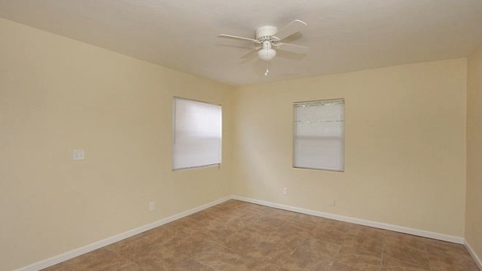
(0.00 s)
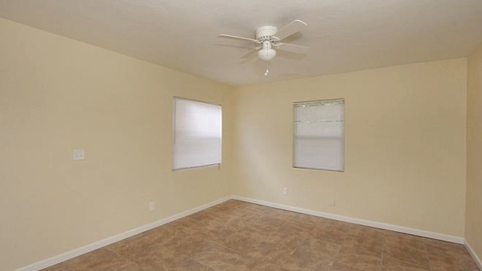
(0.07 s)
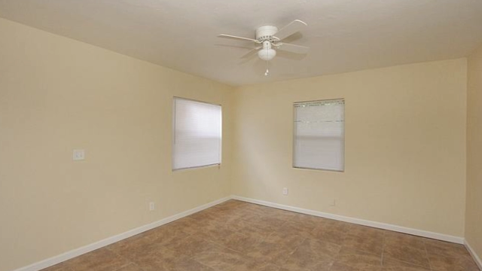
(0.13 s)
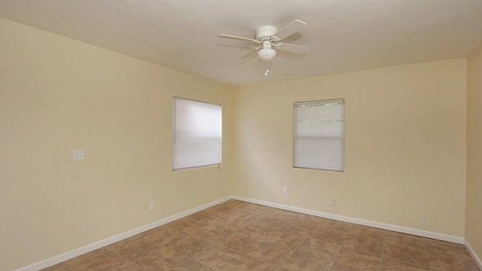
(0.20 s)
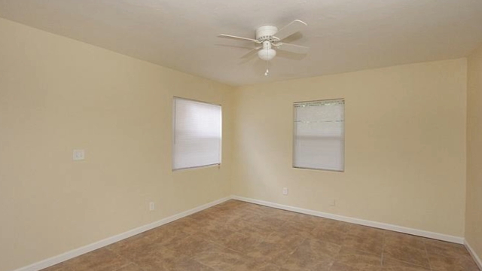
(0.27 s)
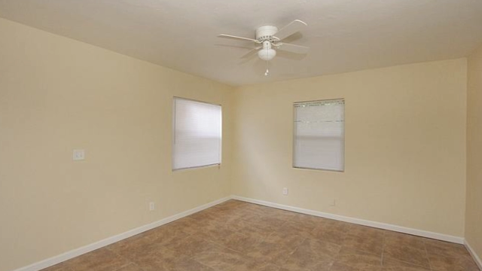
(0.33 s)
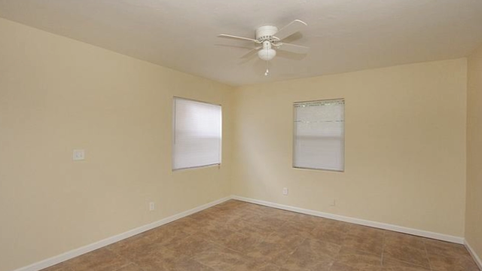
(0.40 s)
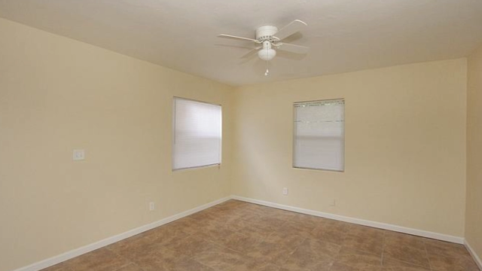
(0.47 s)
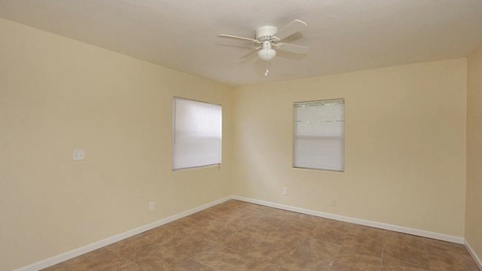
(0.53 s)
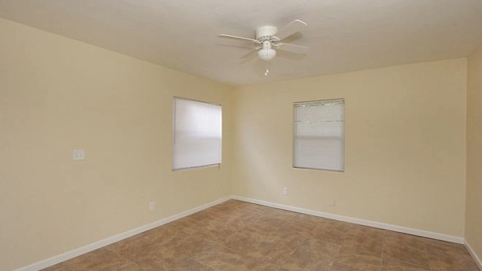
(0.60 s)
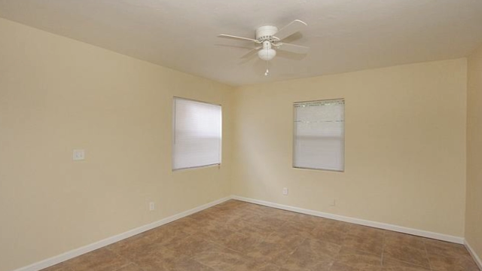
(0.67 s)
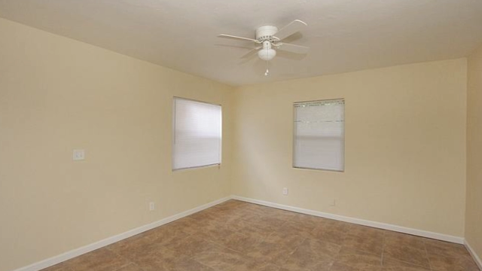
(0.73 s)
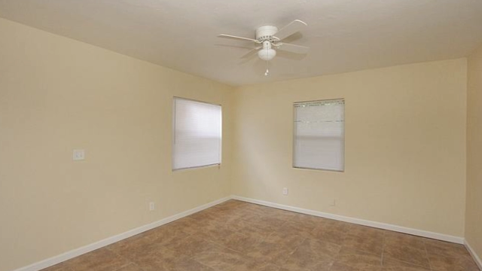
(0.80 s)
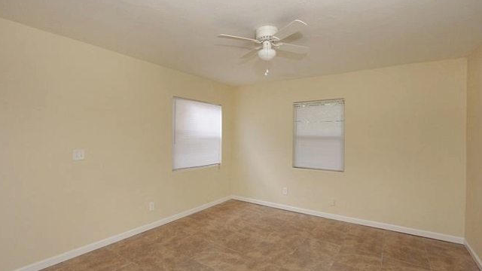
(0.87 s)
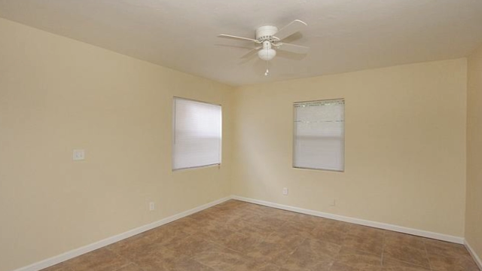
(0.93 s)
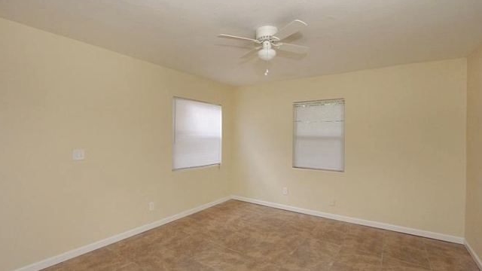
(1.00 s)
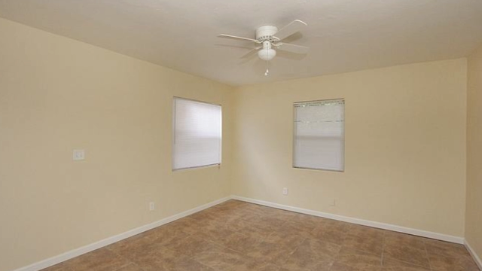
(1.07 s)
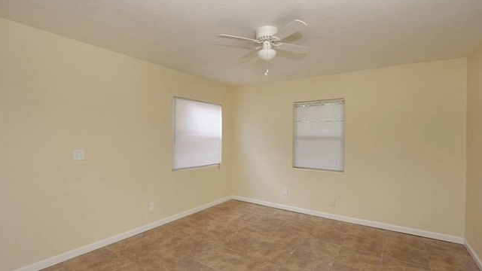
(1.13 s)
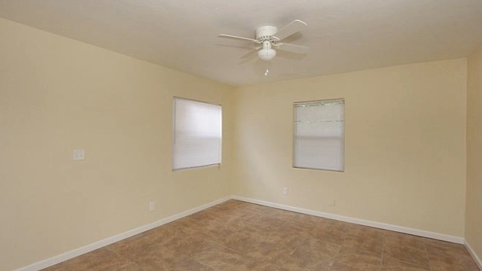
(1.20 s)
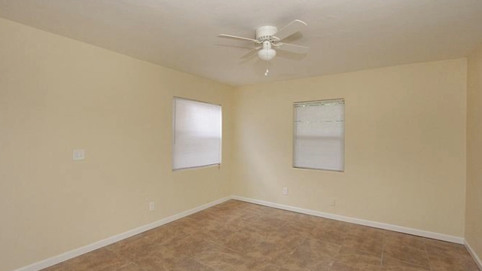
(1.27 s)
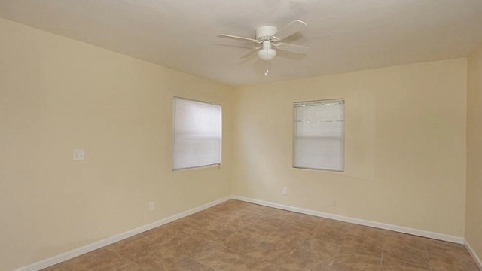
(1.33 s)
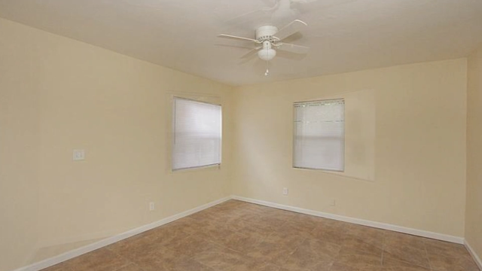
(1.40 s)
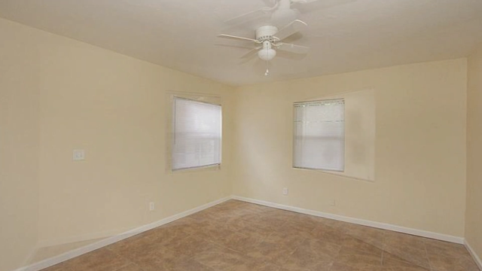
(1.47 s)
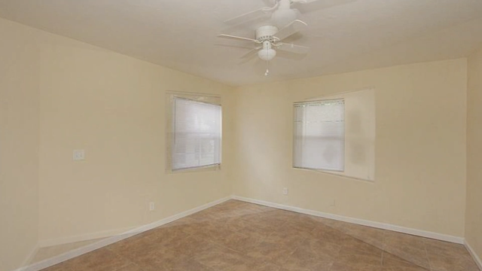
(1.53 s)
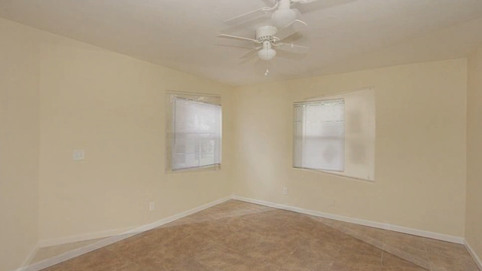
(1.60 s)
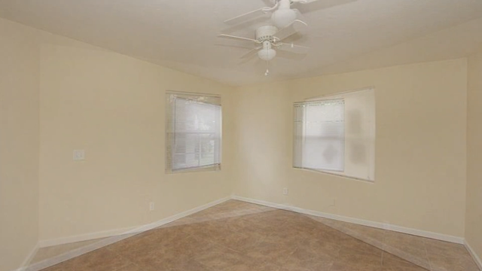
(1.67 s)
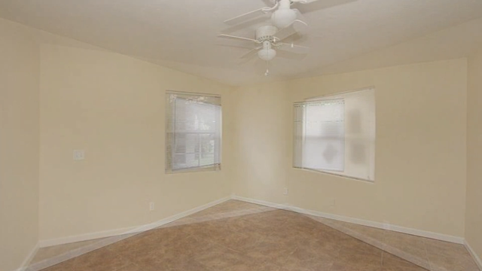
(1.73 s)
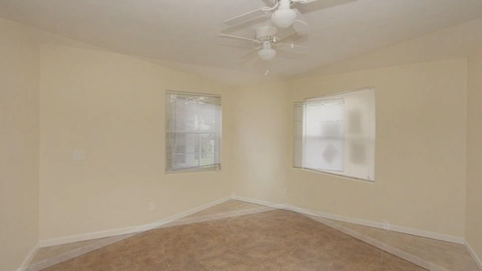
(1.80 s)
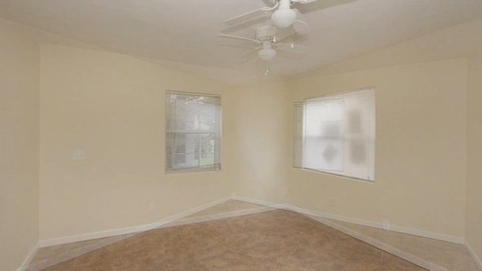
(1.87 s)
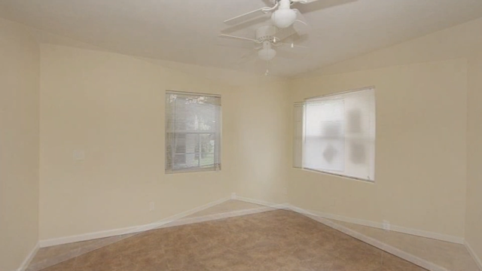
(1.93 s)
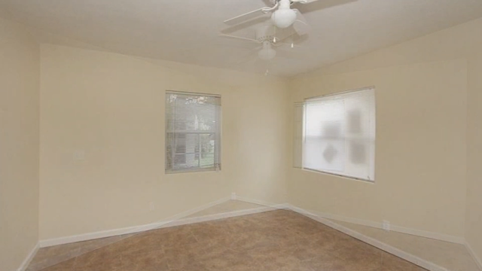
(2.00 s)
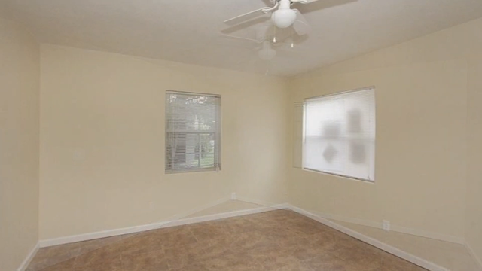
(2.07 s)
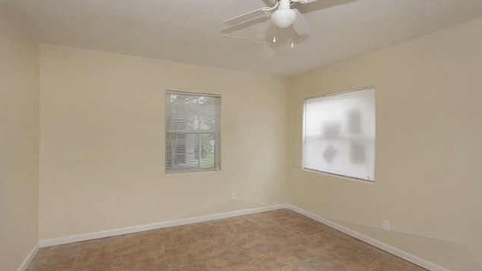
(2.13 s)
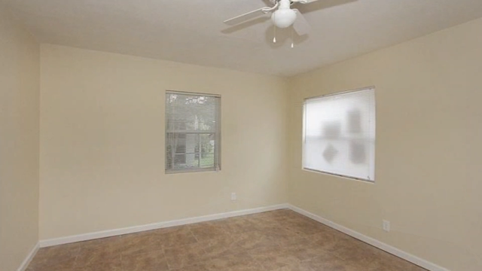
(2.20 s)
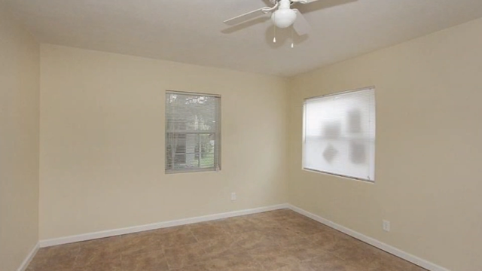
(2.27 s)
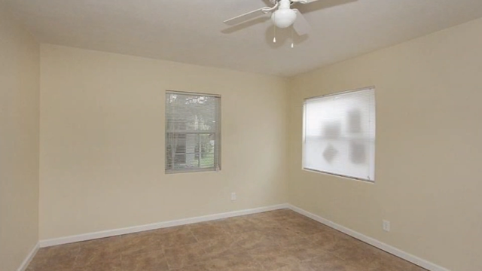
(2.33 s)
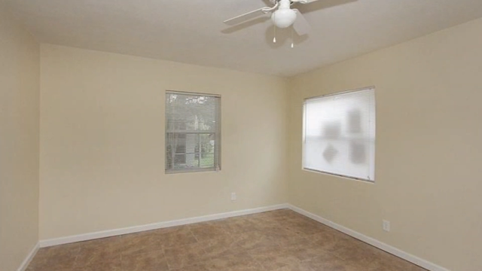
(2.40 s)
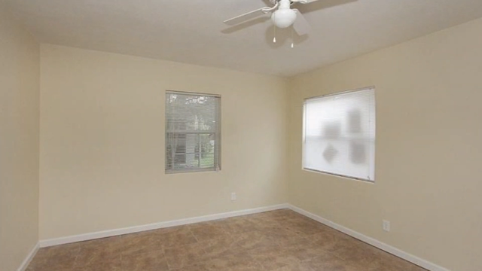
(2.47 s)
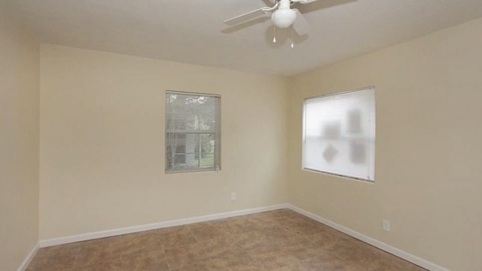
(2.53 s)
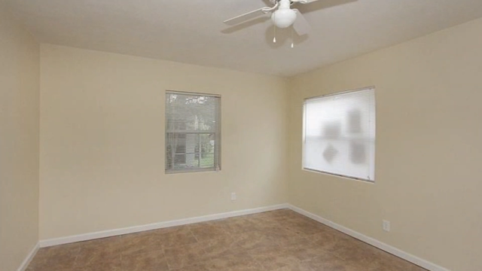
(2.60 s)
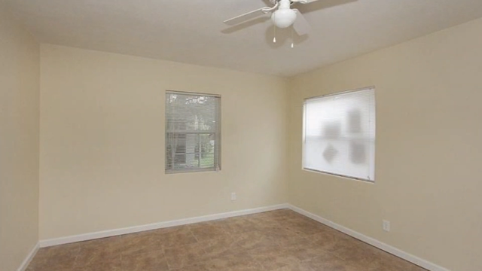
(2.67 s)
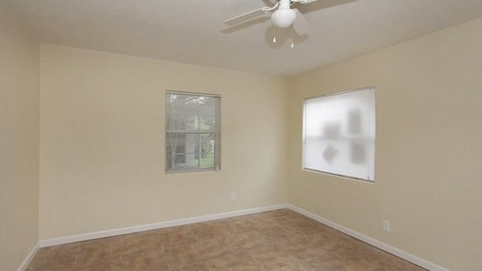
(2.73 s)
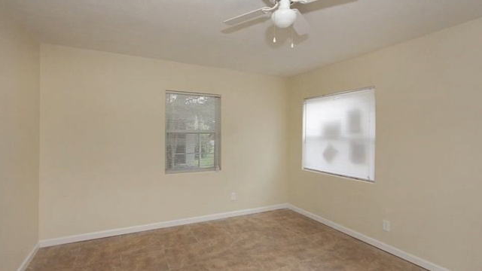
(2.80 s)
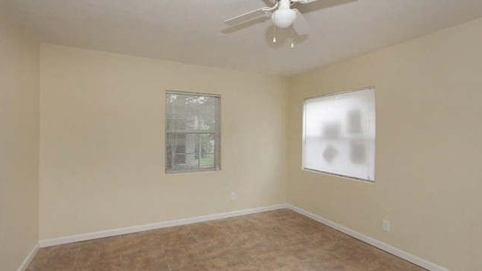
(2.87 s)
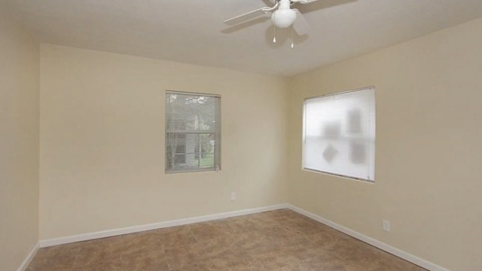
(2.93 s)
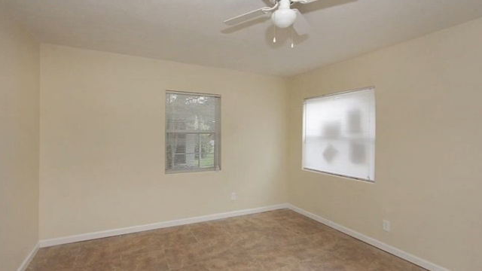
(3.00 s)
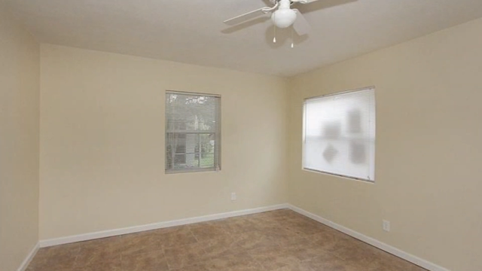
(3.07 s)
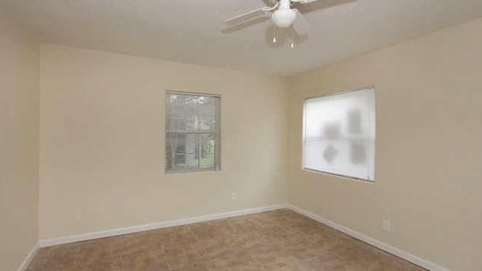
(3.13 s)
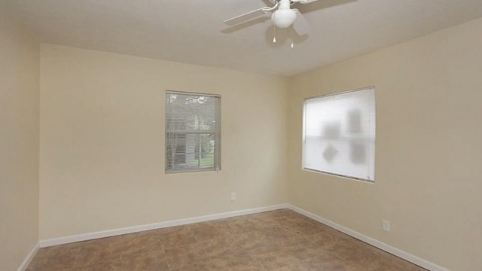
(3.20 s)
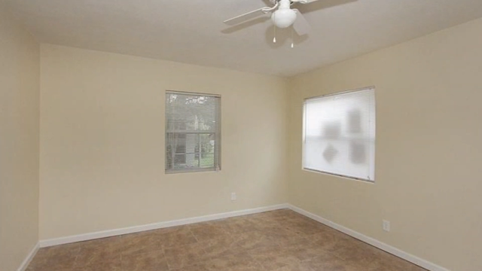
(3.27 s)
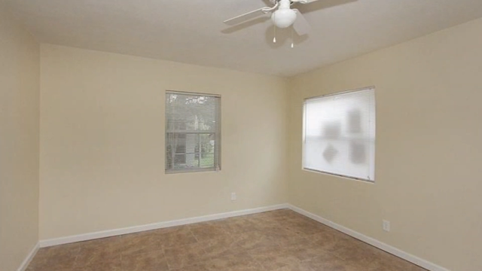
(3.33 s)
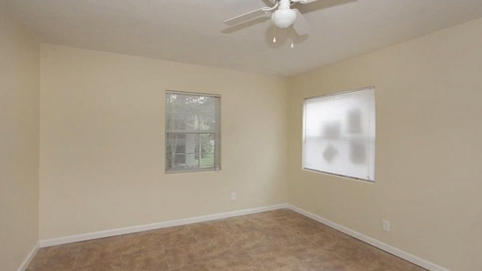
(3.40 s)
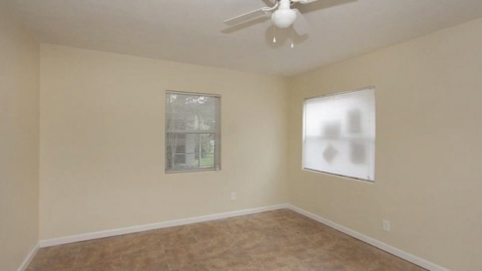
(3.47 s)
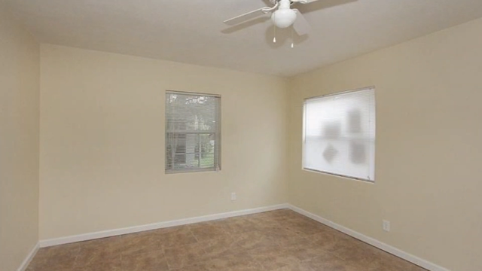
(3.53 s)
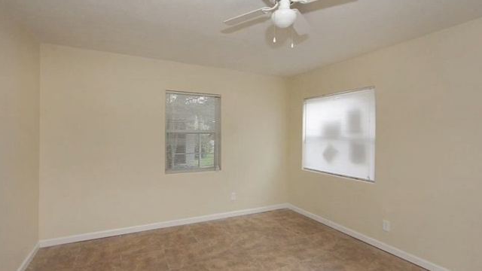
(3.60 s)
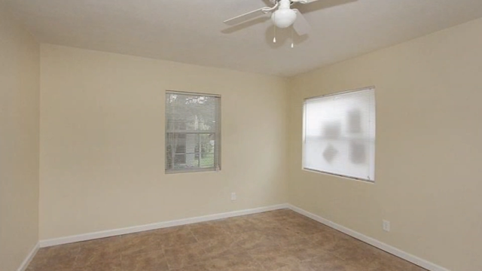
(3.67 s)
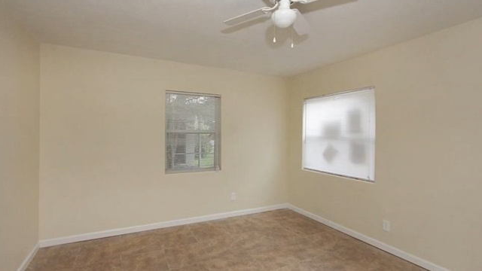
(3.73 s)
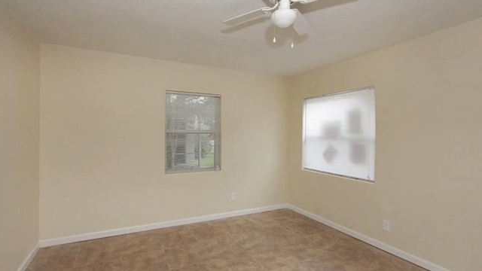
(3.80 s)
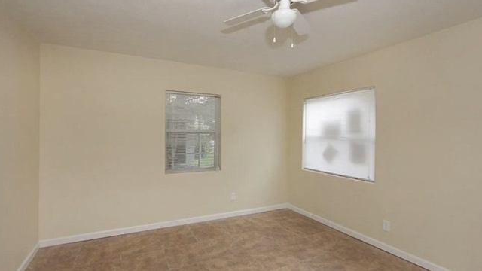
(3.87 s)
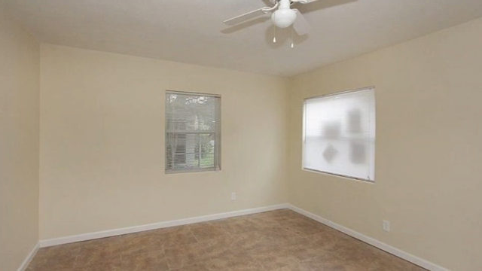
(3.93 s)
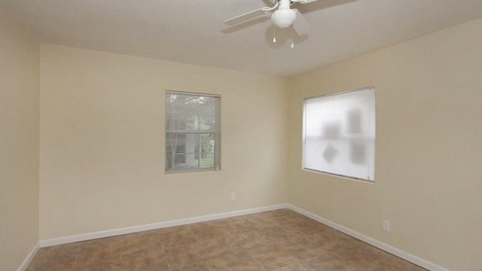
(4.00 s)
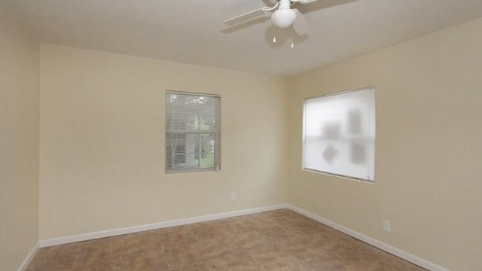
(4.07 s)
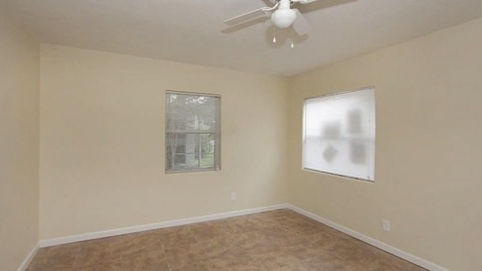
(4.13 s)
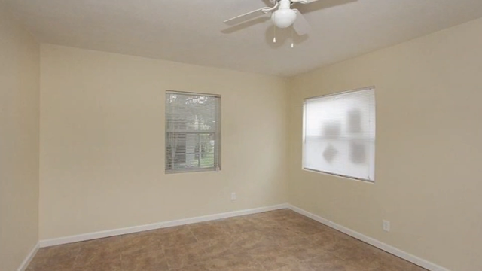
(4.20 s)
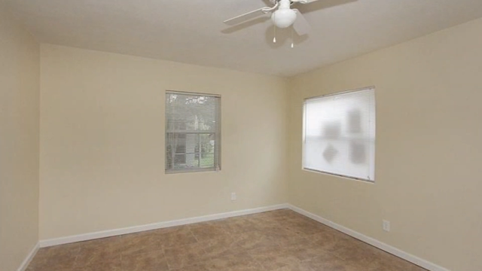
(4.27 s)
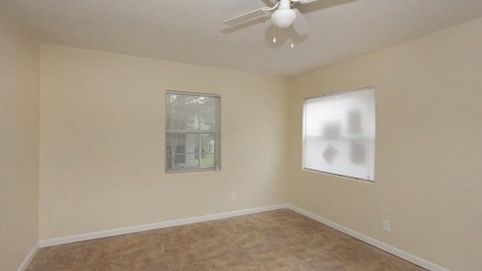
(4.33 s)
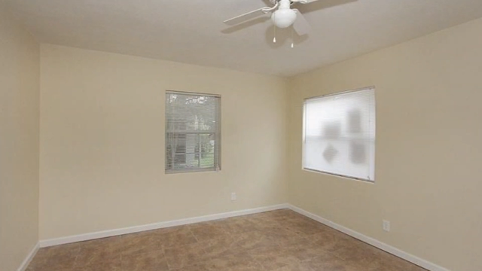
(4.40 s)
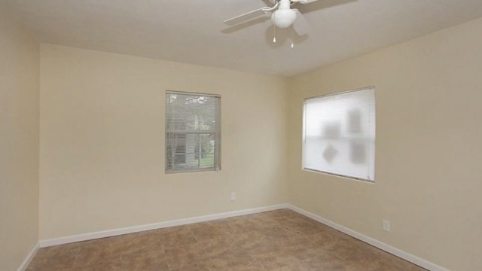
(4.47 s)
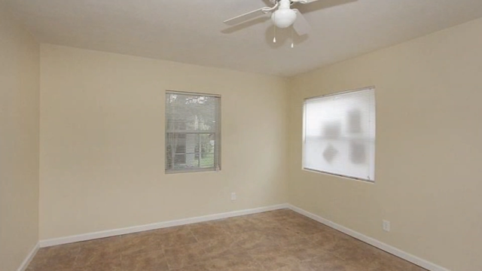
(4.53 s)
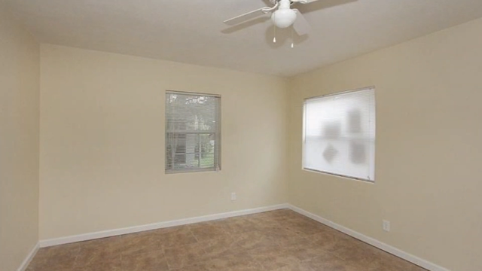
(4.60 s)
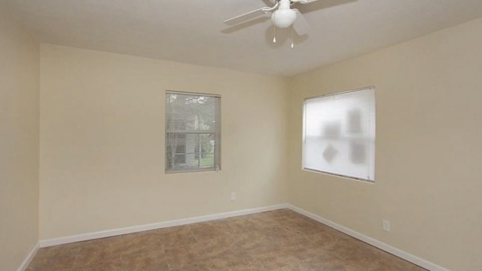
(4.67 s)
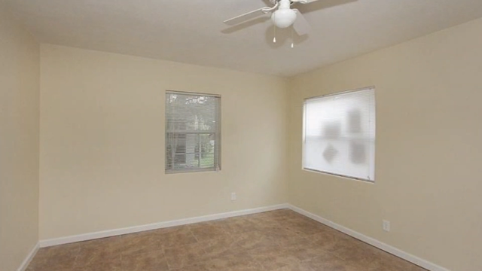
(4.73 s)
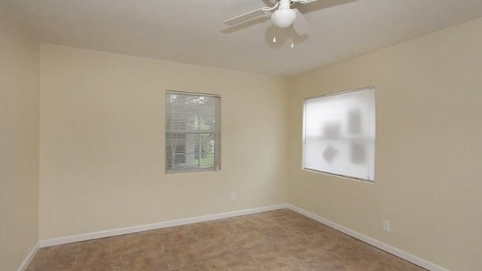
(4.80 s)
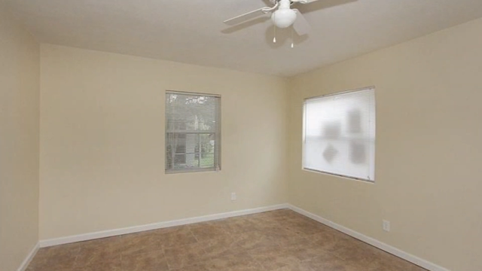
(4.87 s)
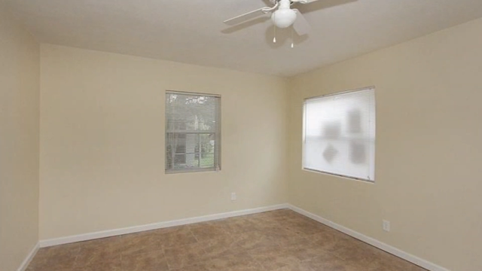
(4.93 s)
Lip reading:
(no speaker visible)